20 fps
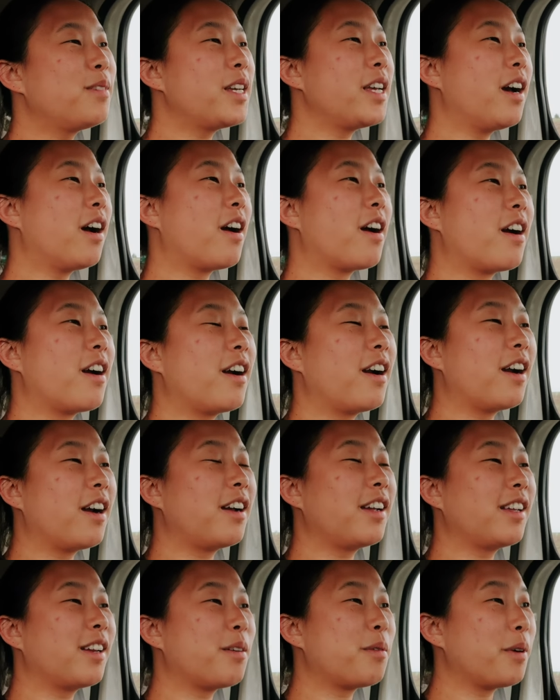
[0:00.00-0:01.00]
we
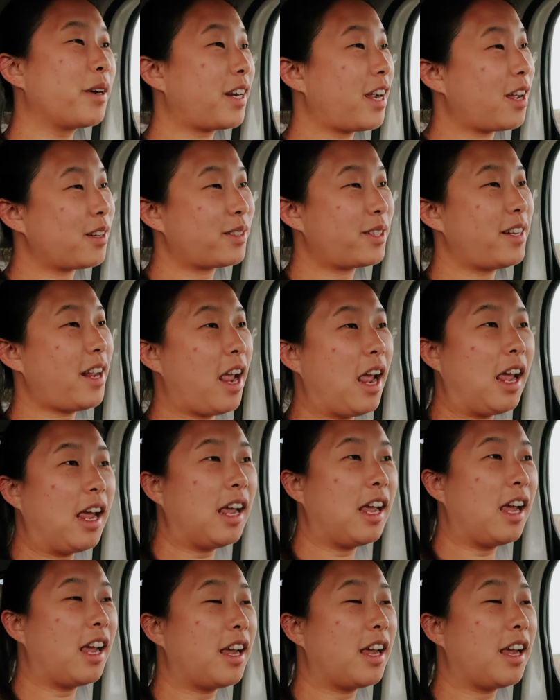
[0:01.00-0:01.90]
are gonna work out today